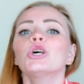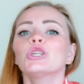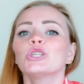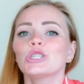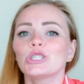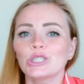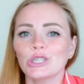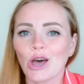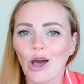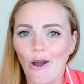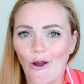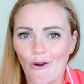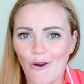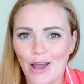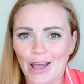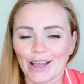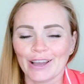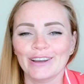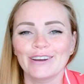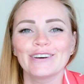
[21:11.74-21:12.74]
So,
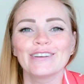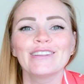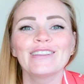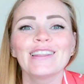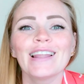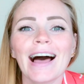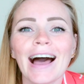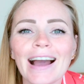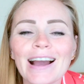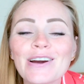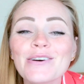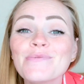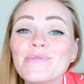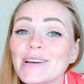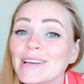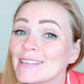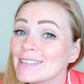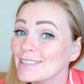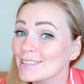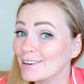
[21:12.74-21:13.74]
good luck
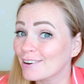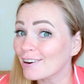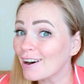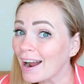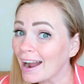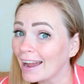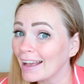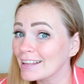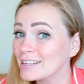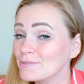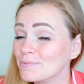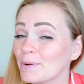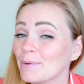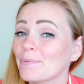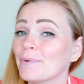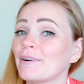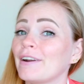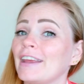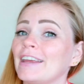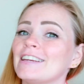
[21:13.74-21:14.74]
with your I E L T S
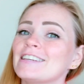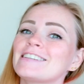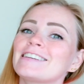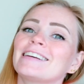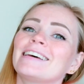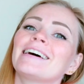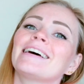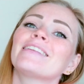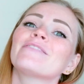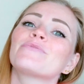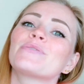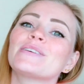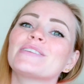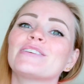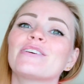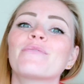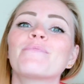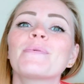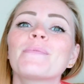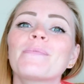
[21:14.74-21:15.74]
preparation, with
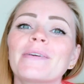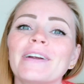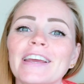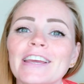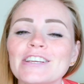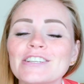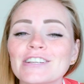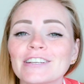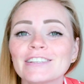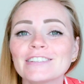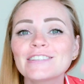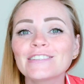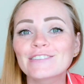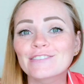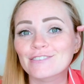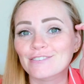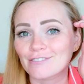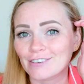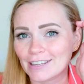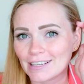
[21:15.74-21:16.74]
your preparation to
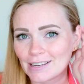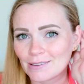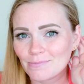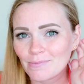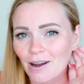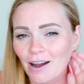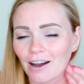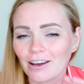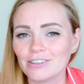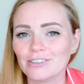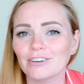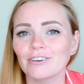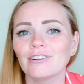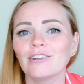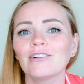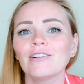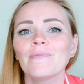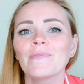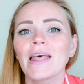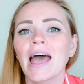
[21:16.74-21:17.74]
read and
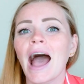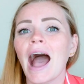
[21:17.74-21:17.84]
model.